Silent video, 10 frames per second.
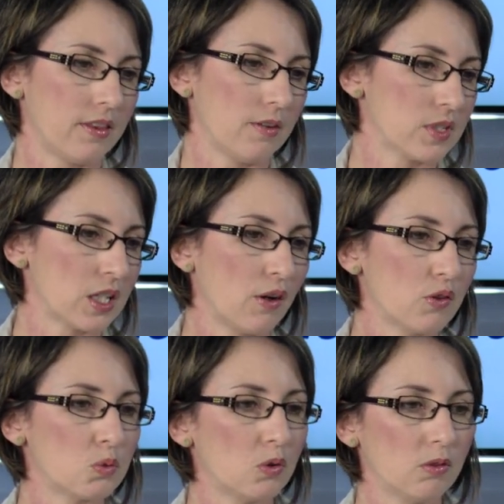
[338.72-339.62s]

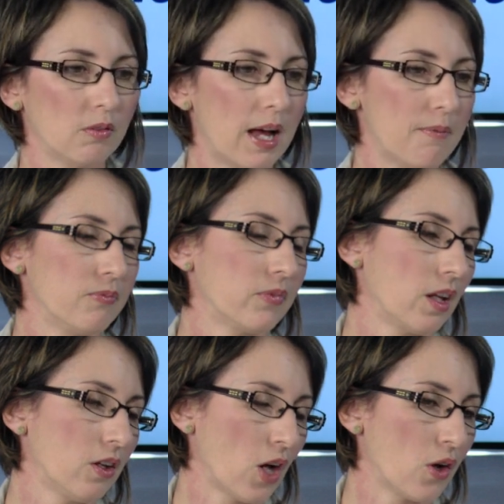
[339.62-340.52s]
themselves will
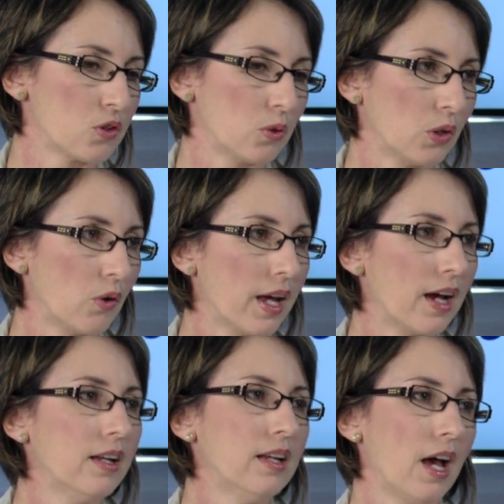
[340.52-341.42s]
go to a lawyer,